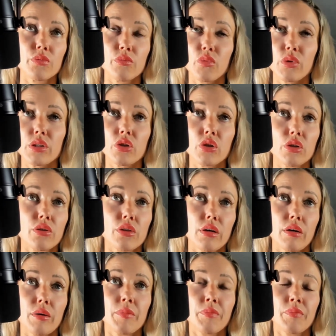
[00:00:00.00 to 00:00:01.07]
we took
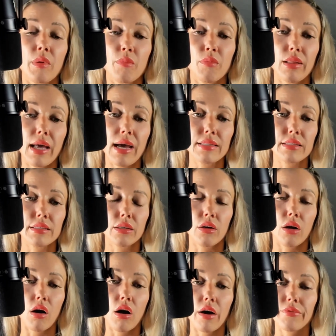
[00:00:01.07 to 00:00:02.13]
the plastic
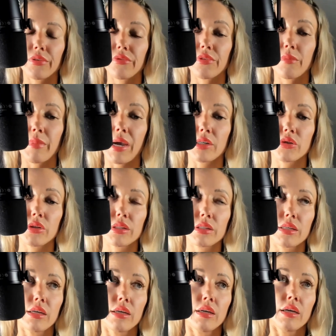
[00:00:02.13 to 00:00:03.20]
off of the mattress,